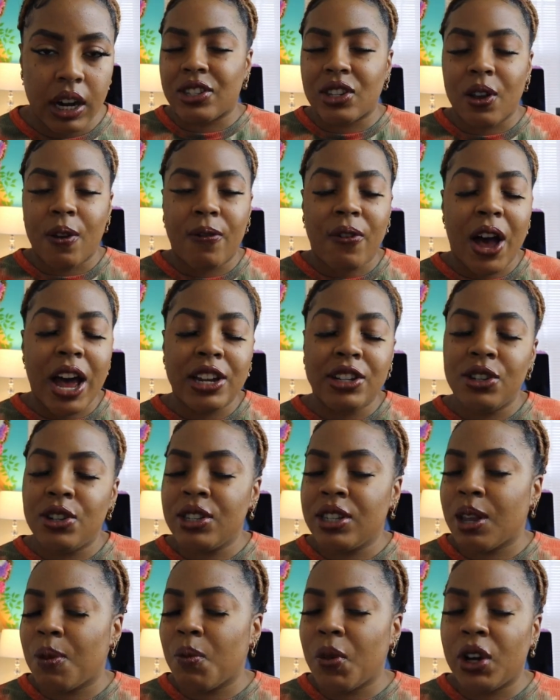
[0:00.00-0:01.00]
So find you
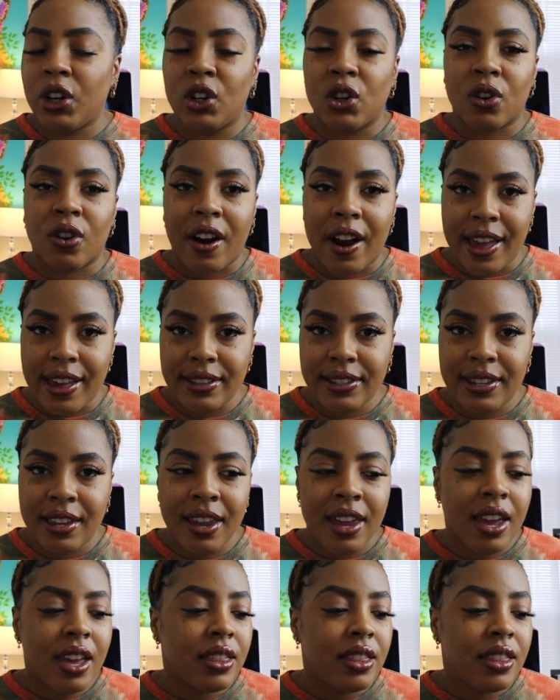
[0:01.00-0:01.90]
someone great.